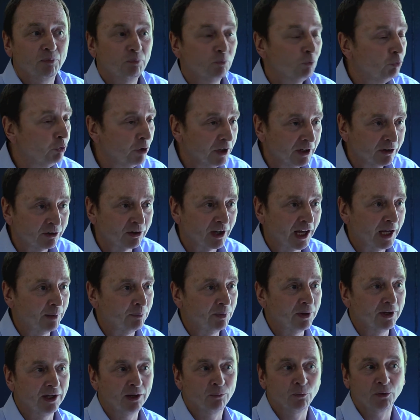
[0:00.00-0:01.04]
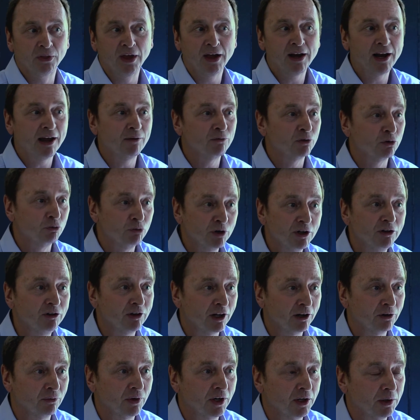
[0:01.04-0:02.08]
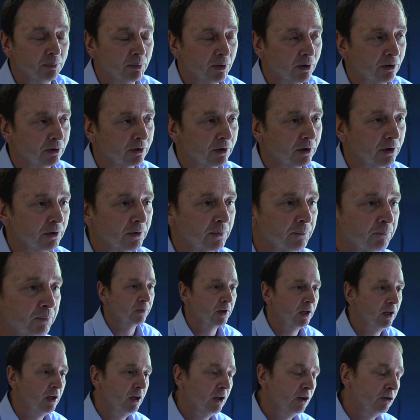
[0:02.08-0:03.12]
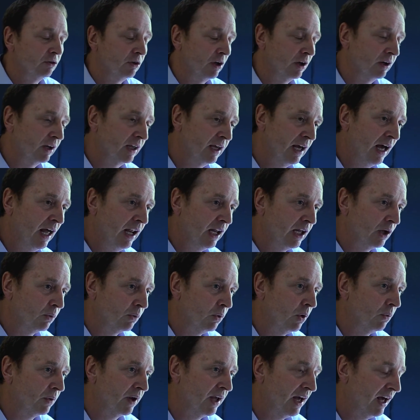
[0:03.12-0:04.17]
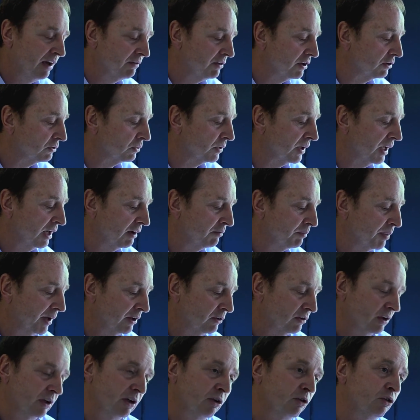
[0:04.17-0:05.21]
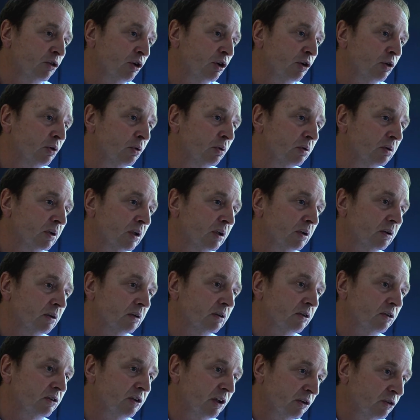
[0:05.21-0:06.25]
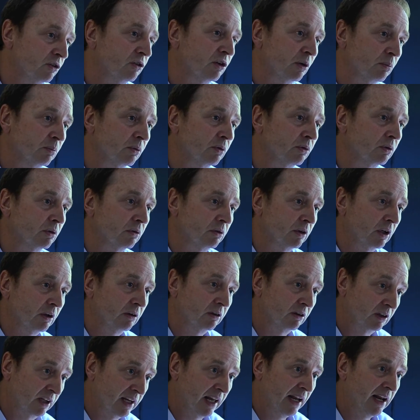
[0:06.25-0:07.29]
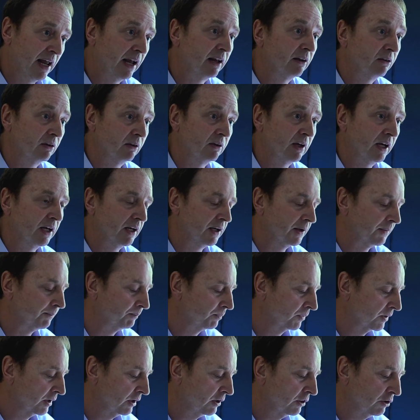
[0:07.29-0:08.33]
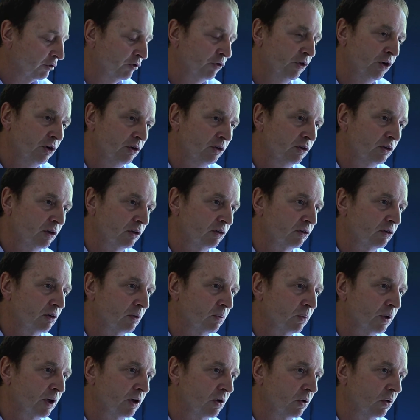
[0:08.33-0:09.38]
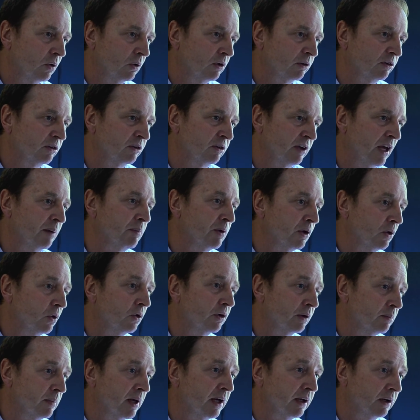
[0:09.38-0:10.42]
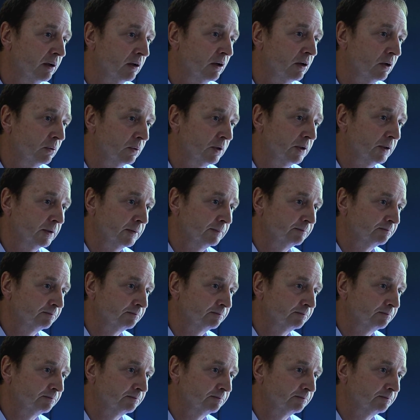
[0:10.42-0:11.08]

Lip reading: retyping in, without having to regenerate the barcode? So in Kallik, what we have is we have basically two systems that connect the data. The first system we call semi-automated artwork.